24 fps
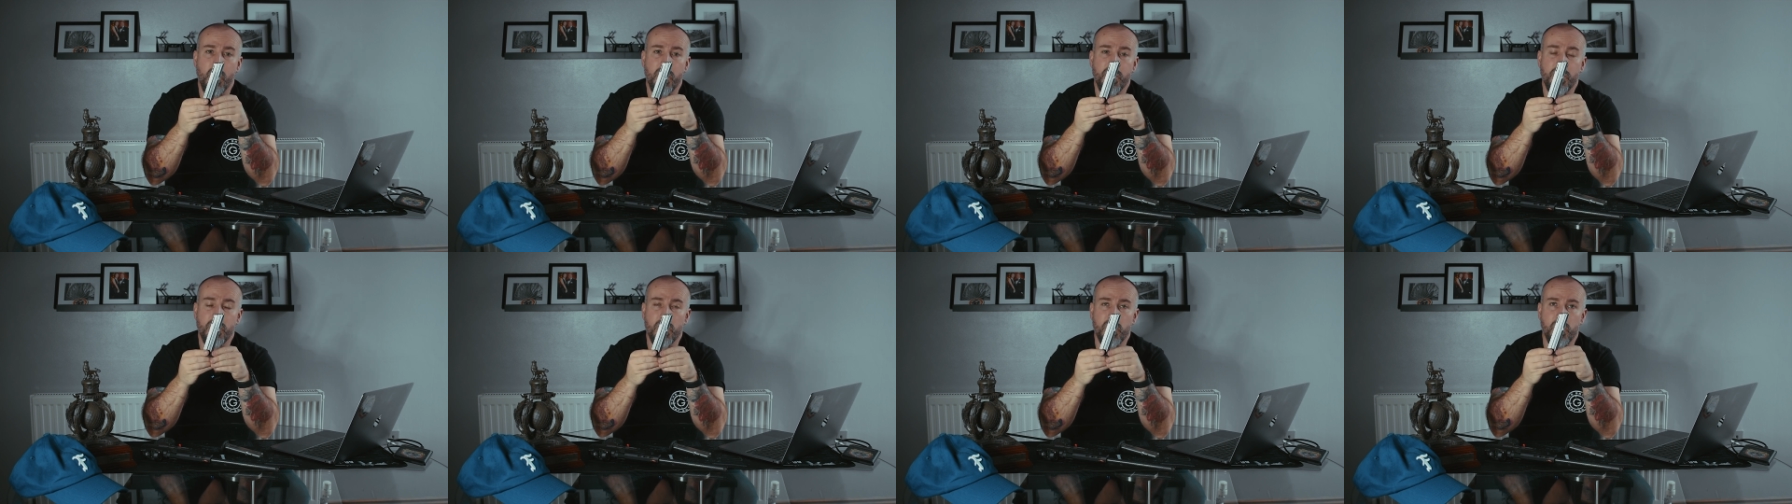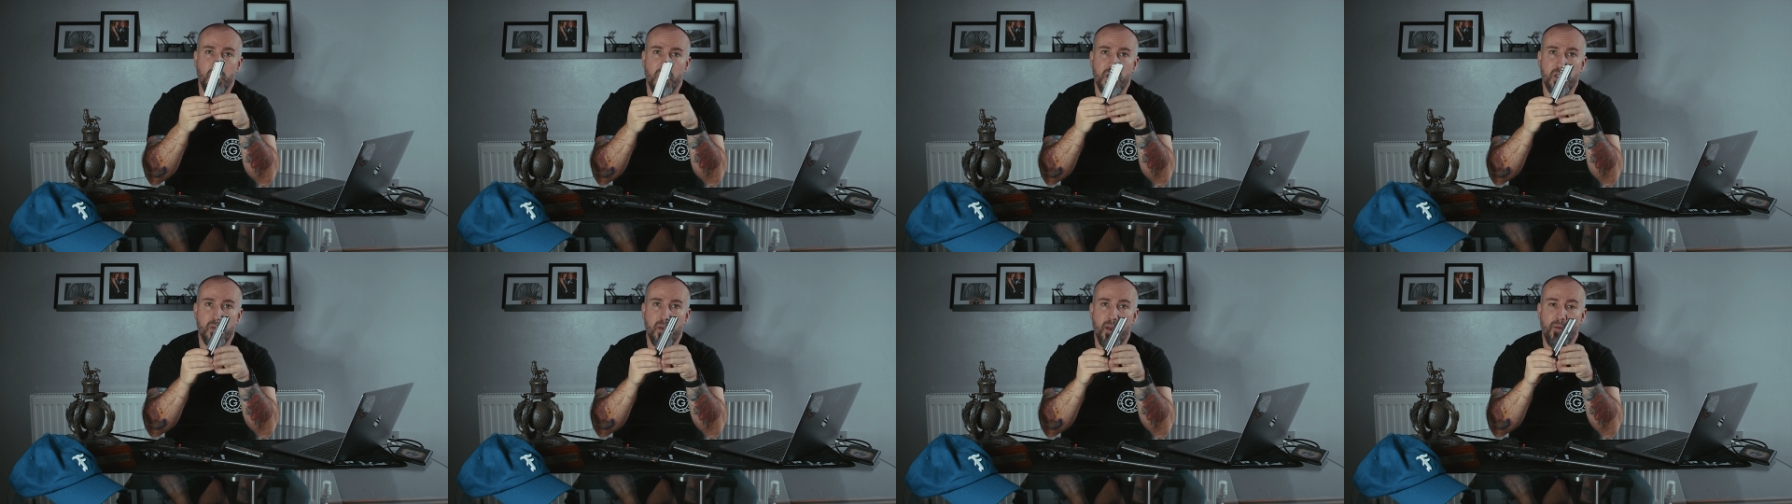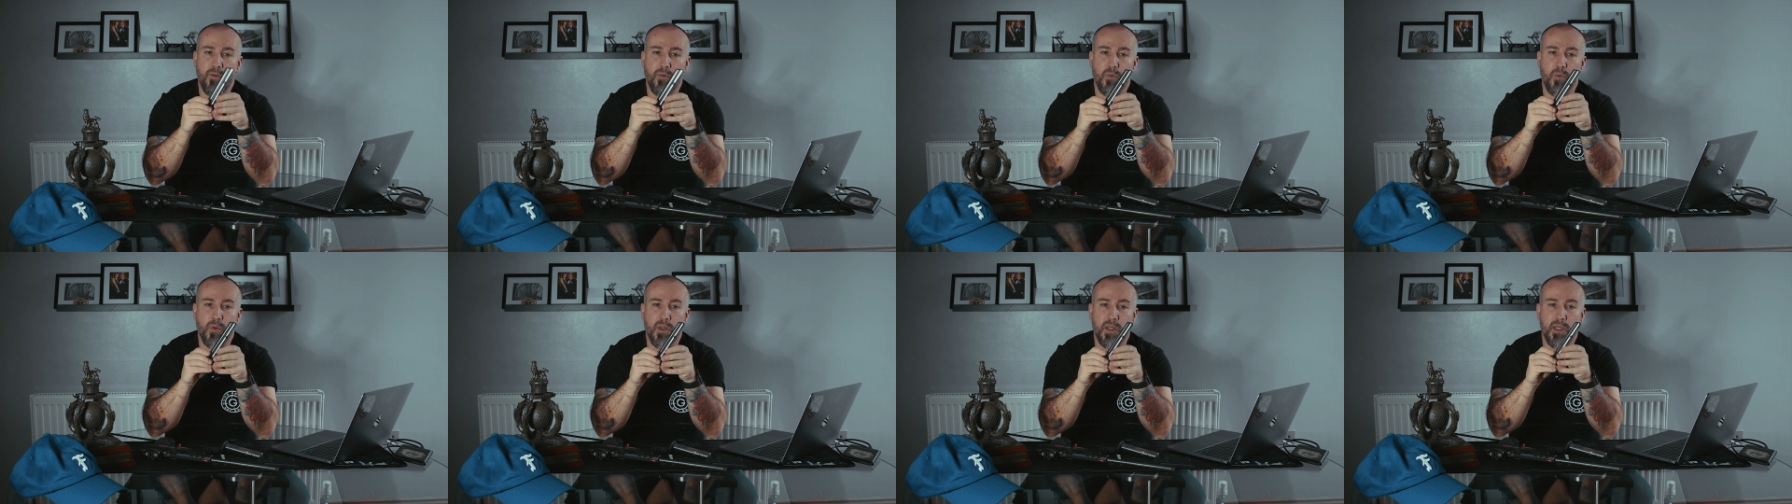issues
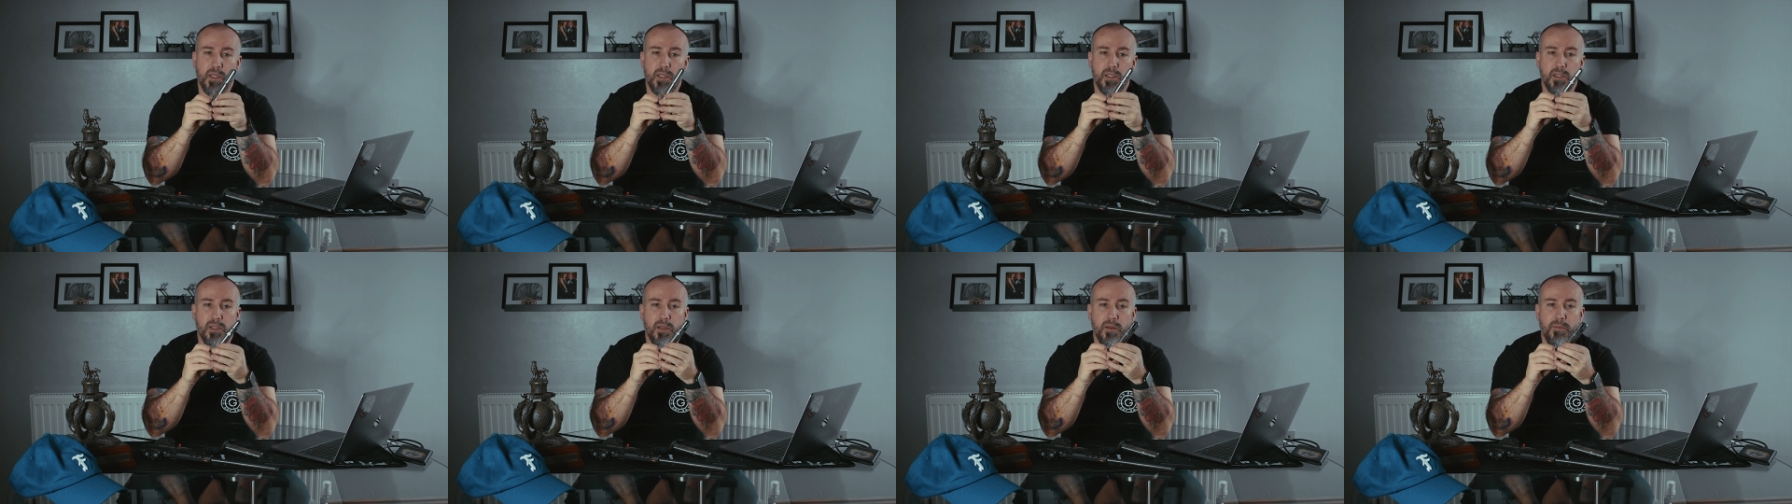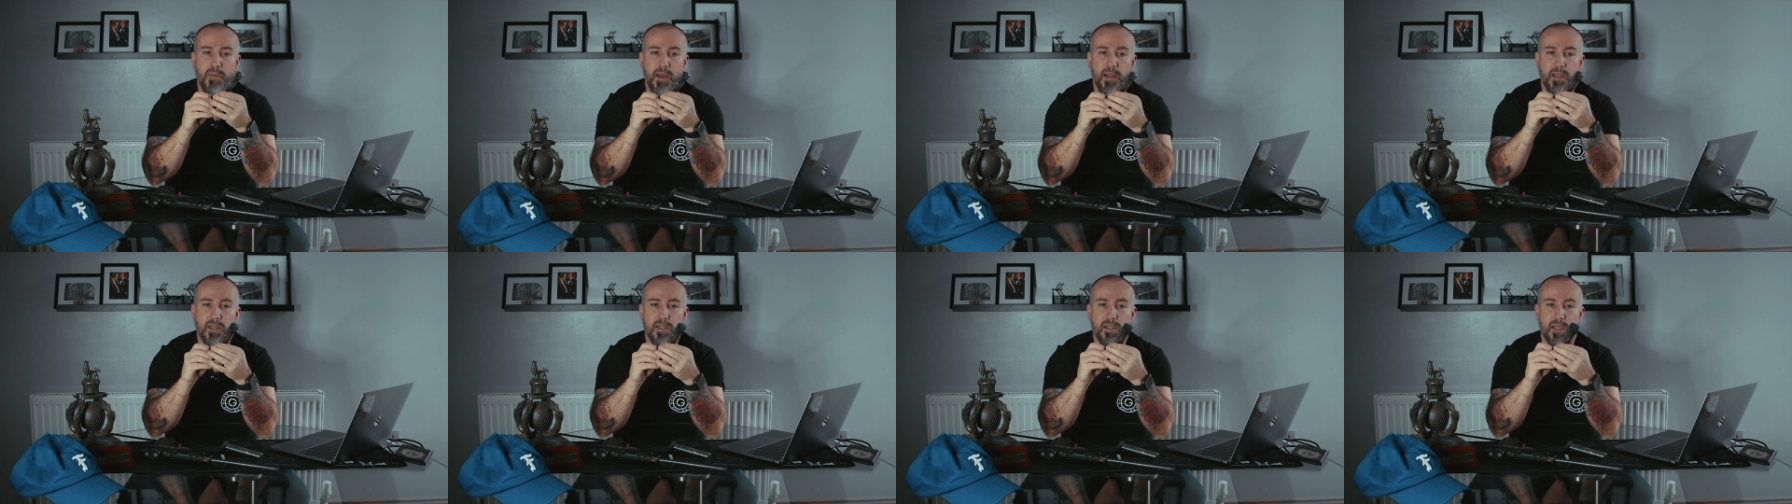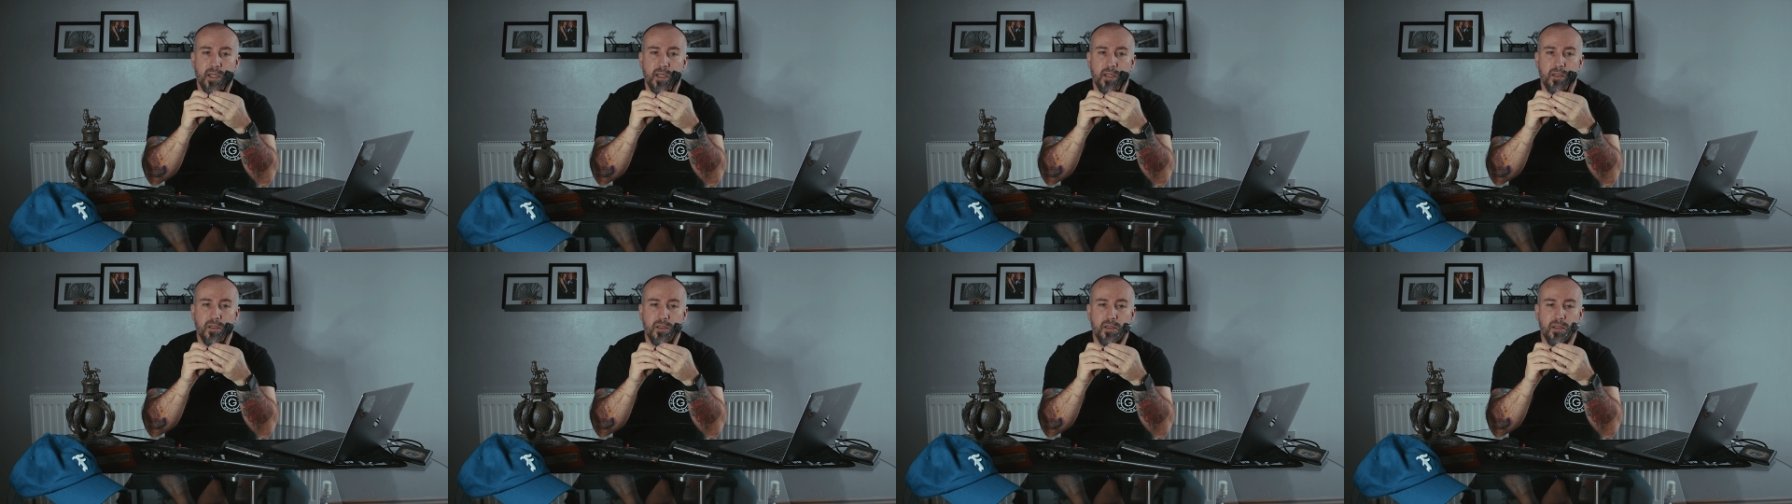whatsoever with these
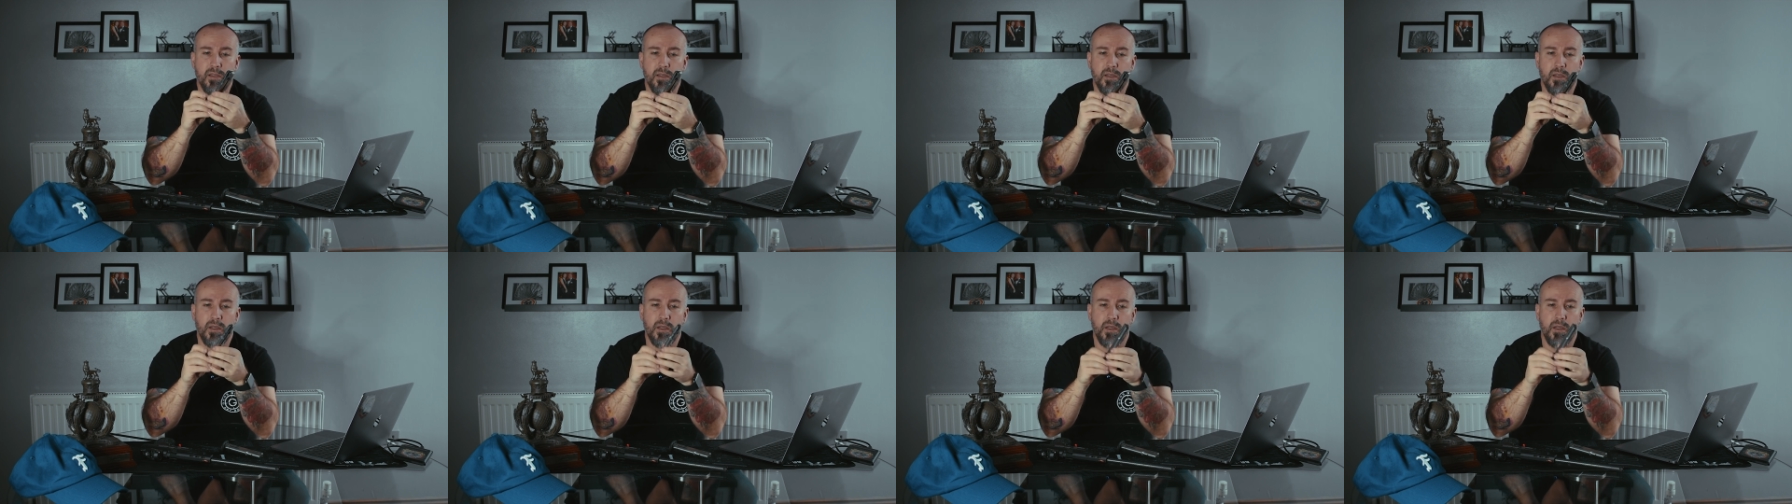magazines.